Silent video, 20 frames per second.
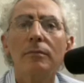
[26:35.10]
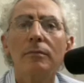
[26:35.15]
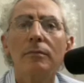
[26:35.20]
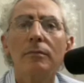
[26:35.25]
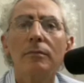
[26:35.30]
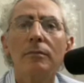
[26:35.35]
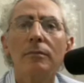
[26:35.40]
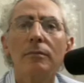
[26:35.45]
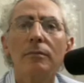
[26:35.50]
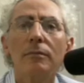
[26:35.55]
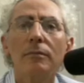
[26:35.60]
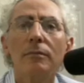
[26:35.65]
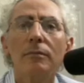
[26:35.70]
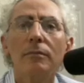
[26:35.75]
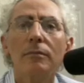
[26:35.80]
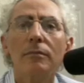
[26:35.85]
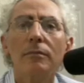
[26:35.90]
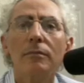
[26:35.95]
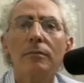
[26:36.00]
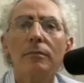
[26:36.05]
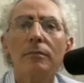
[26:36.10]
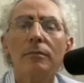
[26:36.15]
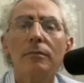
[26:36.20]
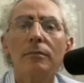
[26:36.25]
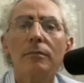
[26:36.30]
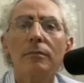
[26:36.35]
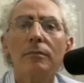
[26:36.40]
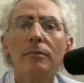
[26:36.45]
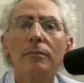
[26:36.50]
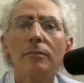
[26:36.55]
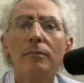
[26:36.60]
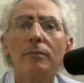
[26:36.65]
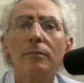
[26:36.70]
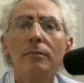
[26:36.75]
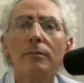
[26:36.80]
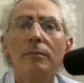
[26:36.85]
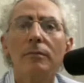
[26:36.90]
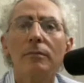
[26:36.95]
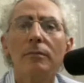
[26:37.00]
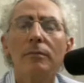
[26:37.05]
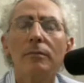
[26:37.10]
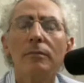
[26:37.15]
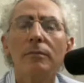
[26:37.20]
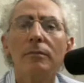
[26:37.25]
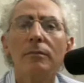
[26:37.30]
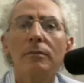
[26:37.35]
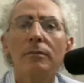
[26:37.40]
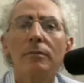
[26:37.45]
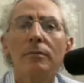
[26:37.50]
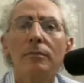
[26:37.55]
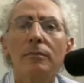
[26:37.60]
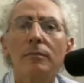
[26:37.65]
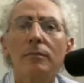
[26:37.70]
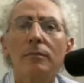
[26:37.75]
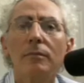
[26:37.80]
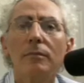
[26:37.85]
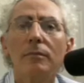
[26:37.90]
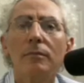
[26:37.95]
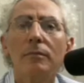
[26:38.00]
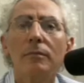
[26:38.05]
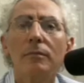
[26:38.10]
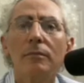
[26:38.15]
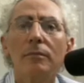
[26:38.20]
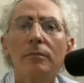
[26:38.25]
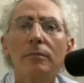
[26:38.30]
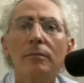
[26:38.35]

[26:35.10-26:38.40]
[no speech]